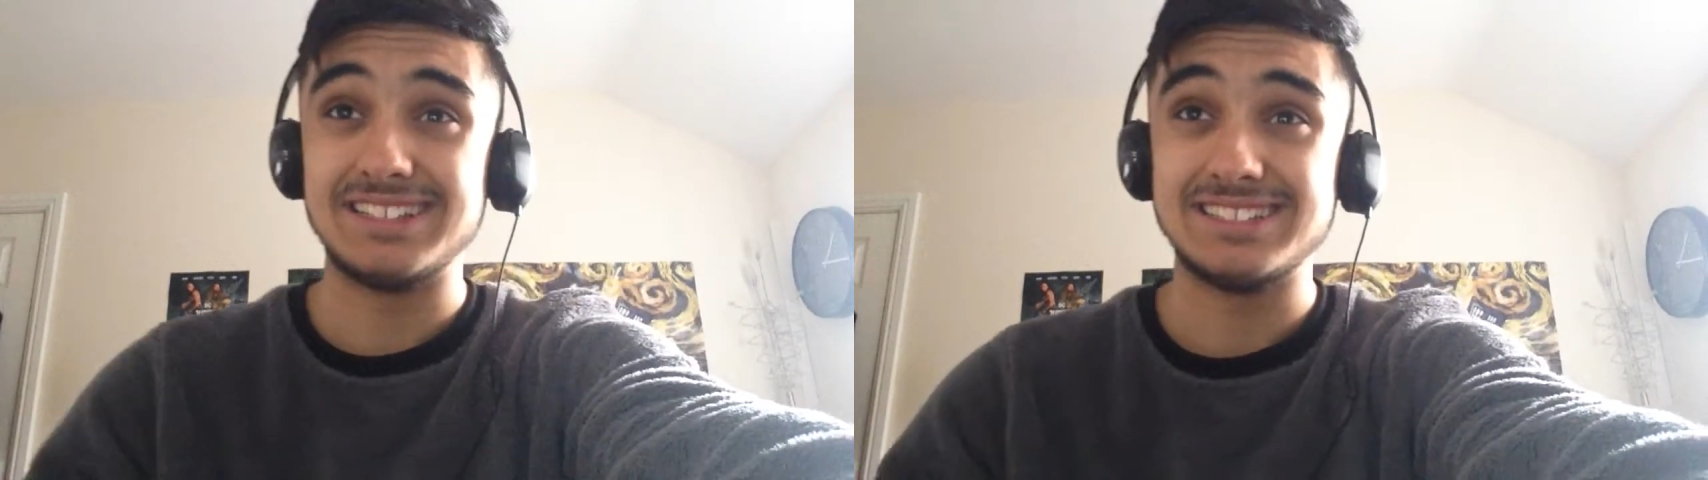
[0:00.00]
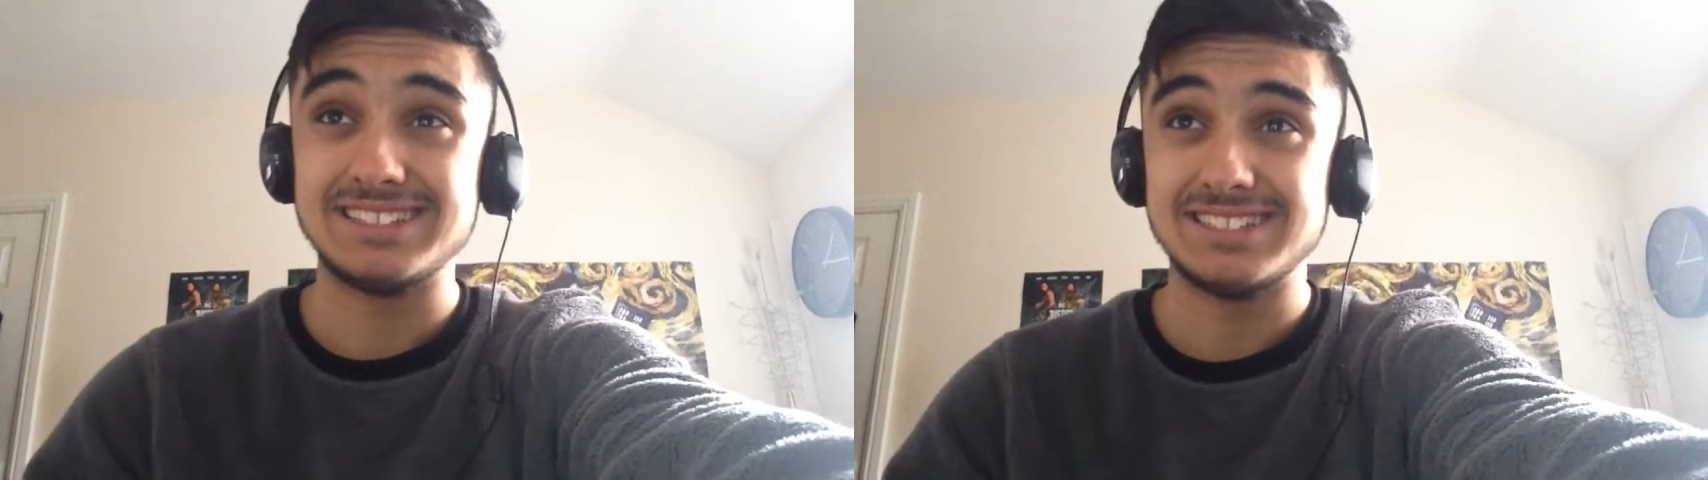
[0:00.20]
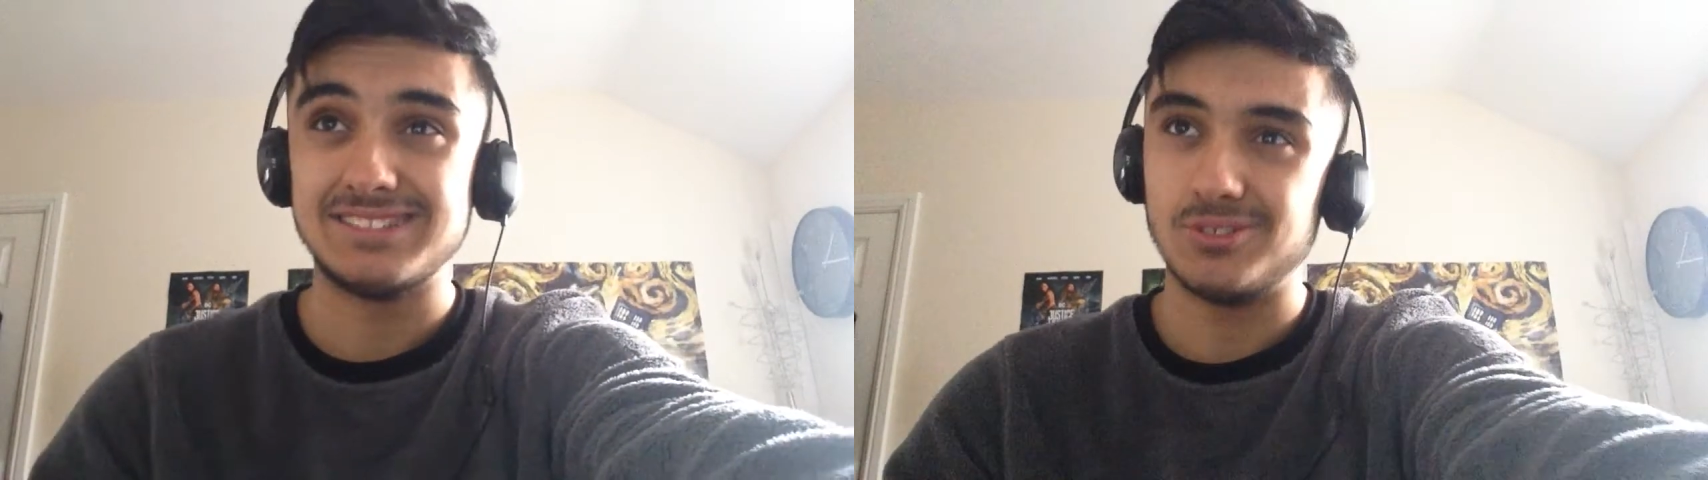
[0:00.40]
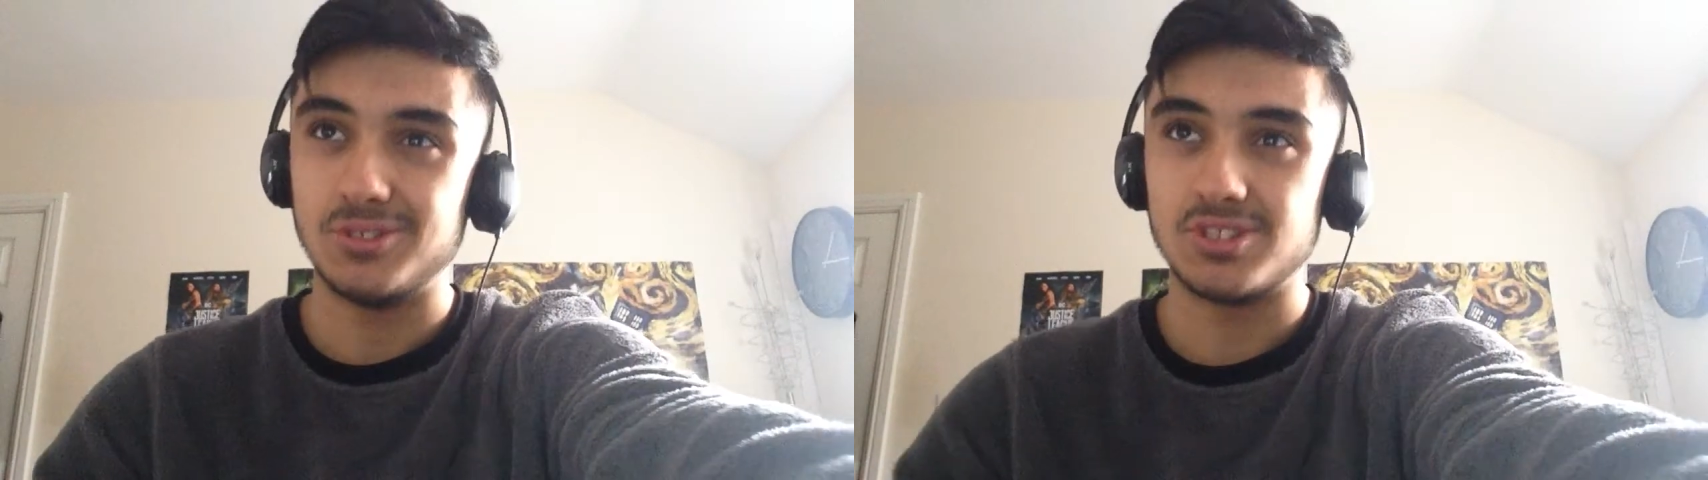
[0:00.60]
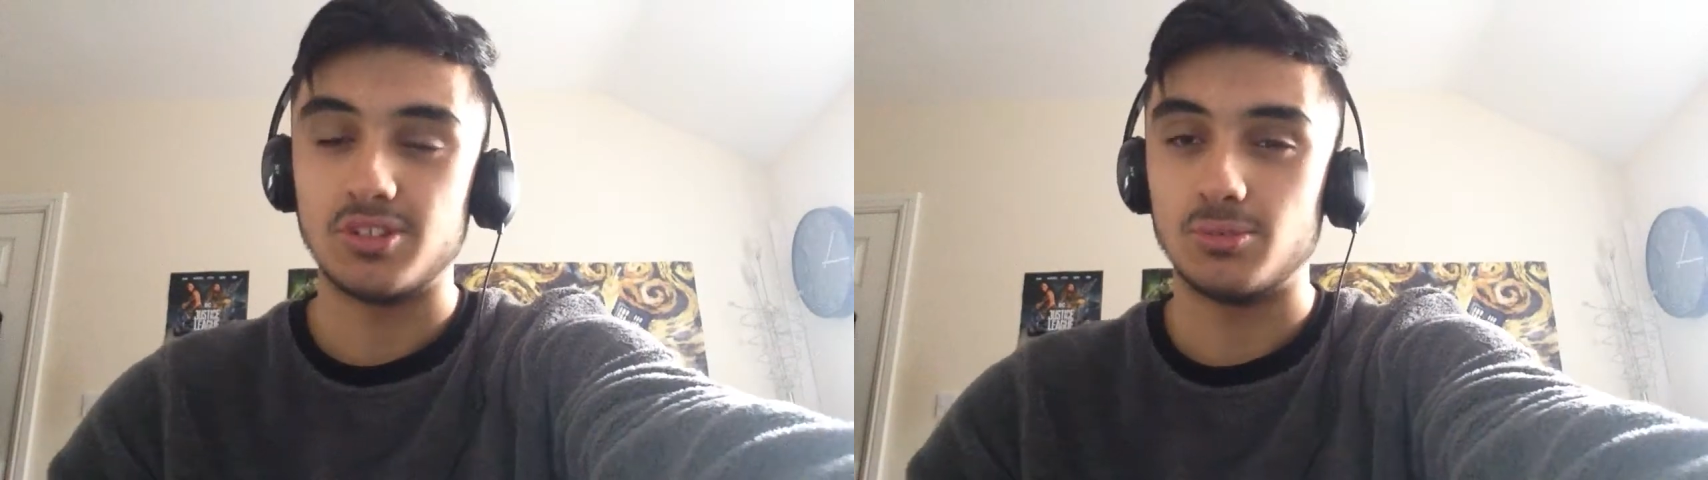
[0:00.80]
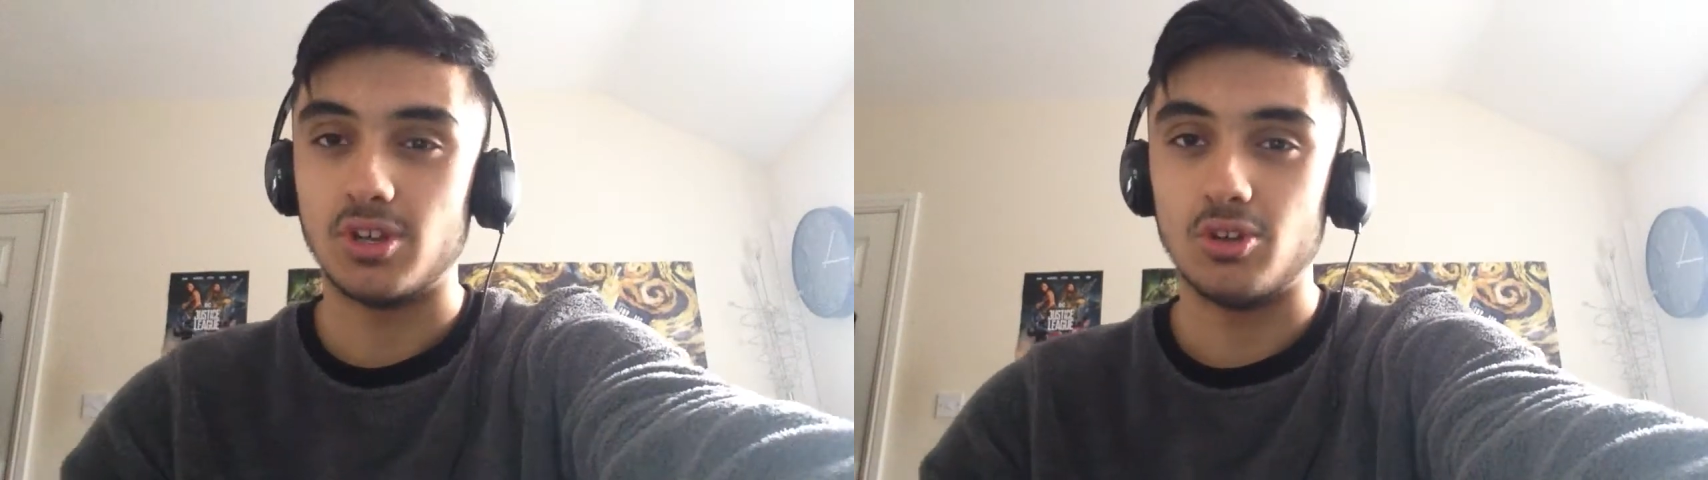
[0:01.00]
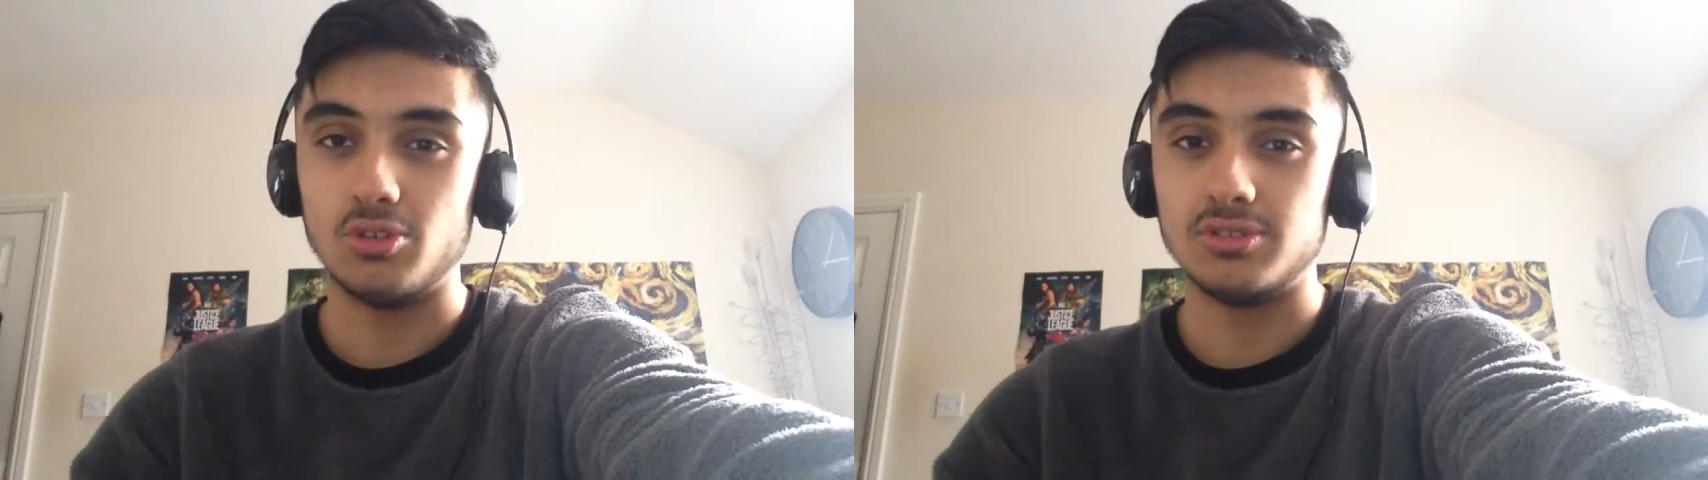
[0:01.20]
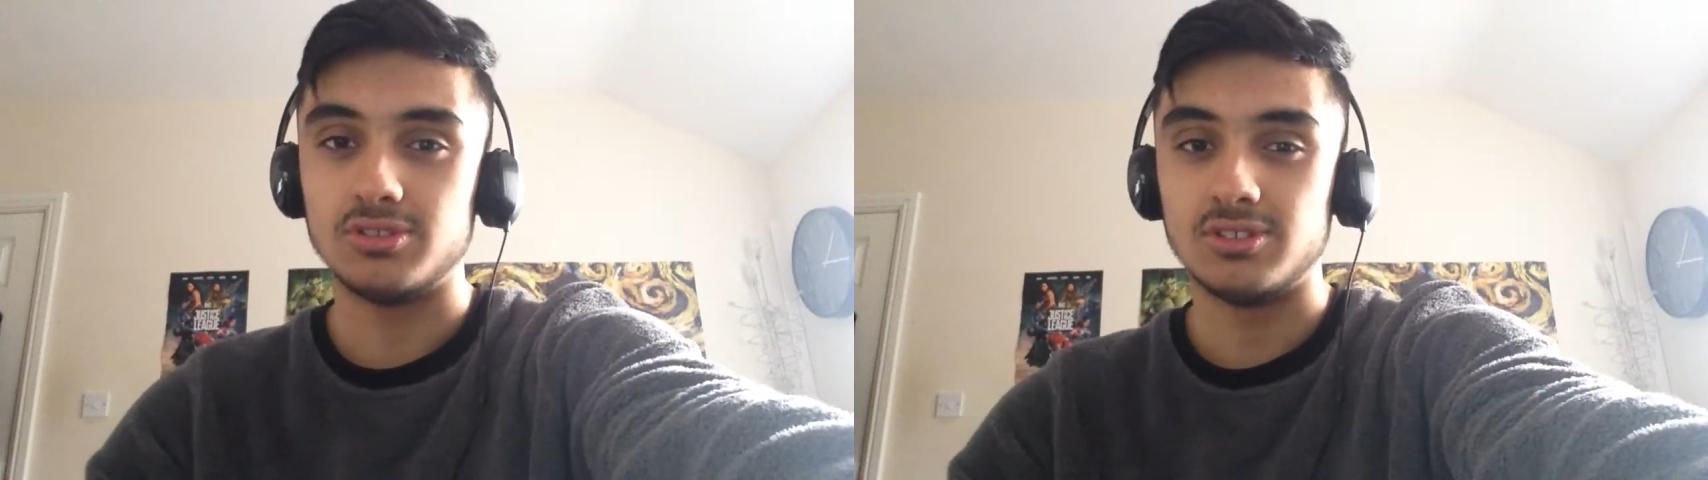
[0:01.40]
of course, I don't want